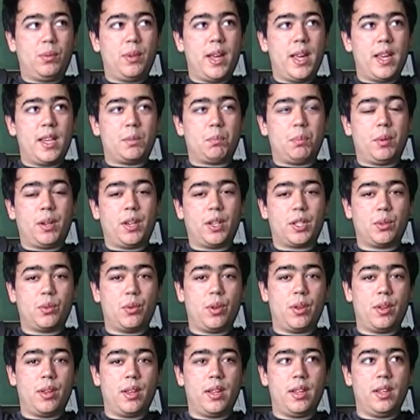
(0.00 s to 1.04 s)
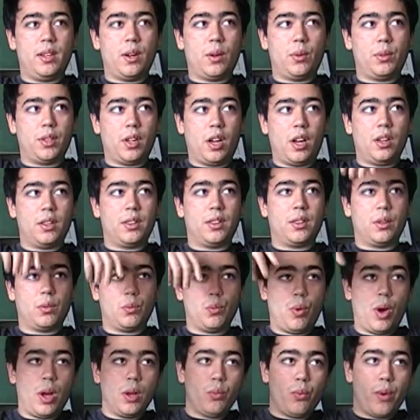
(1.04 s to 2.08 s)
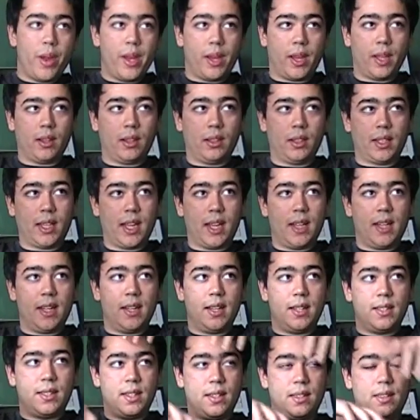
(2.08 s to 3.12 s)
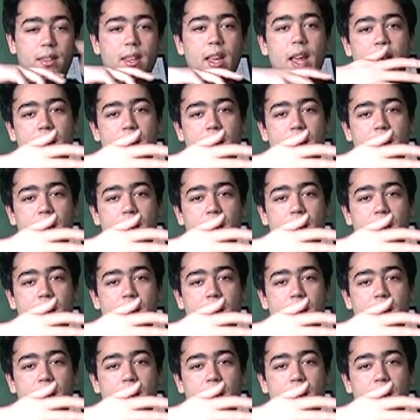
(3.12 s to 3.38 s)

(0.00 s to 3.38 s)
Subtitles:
ways because the one way you can look at it is